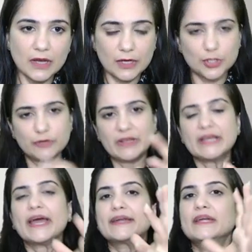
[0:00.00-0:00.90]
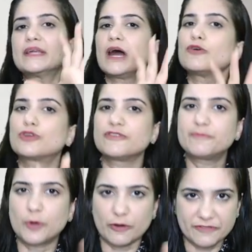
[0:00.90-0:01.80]
You will get it out of
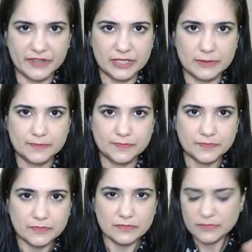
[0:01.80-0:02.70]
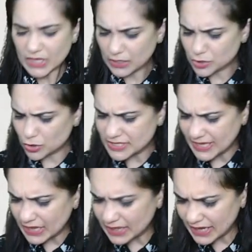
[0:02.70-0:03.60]
profit. So
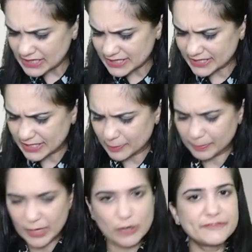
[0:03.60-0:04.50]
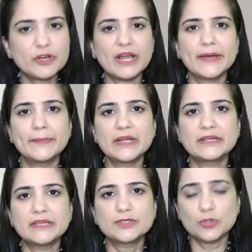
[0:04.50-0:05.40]
sell the assets and pay off your
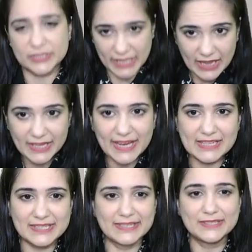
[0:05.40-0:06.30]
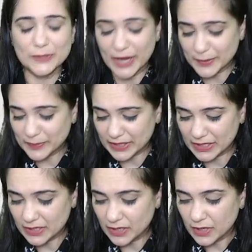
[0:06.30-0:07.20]
liability. So sell the assets, you get money.
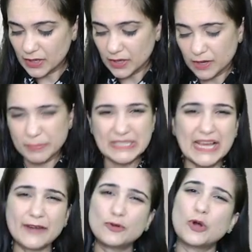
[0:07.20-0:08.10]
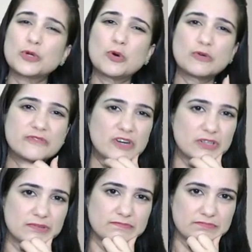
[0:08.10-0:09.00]
But that got over.
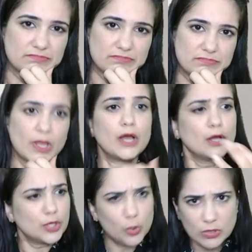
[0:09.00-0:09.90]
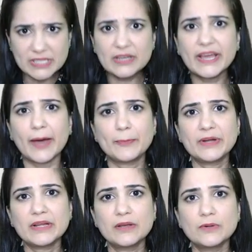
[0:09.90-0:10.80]
Use the
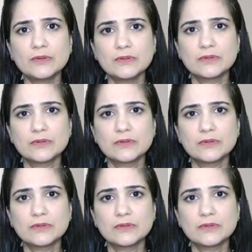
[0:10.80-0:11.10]
capital, no?